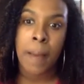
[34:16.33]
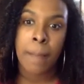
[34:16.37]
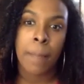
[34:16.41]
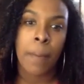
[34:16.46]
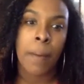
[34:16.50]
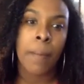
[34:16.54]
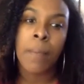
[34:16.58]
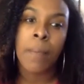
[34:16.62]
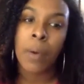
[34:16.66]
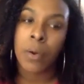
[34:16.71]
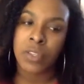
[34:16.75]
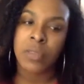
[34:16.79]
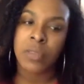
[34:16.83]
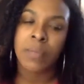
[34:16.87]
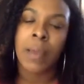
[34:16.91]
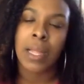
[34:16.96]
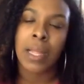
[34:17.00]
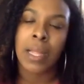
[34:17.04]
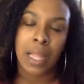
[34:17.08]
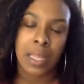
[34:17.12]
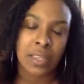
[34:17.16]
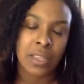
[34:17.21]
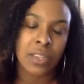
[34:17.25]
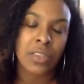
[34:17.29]
But most of my
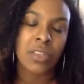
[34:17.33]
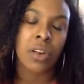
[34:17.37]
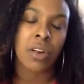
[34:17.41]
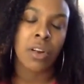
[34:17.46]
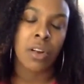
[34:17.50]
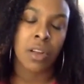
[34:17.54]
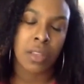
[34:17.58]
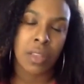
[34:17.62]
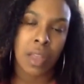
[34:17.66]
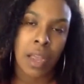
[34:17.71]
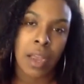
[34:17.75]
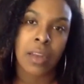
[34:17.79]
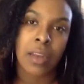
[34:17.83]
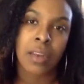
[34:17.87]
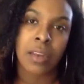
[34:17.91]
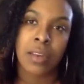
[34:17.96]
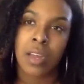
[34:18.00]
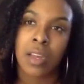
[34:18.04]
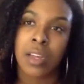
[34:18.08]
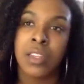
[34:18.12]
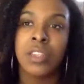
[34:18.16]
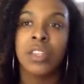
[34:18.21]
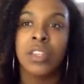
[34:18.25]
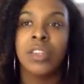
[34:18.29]
classes are online
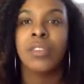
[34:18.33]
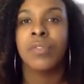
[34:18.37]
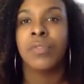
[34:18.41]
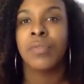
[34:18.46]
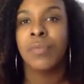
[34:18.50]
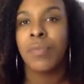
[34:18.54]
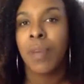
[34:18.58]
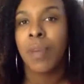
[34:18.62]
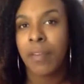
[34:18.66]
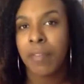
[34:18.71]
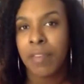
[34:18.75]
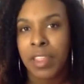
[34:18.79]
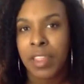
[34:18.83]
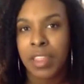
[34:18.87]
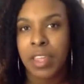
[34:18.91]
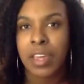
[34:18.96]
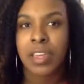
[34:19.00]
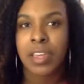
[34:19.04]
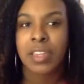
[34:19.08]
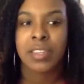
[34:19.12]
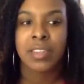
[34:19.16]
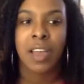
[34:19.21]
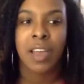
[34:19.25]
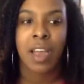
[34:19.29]
until
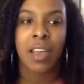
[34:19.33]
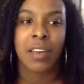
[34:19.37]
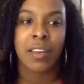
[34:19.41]
everything is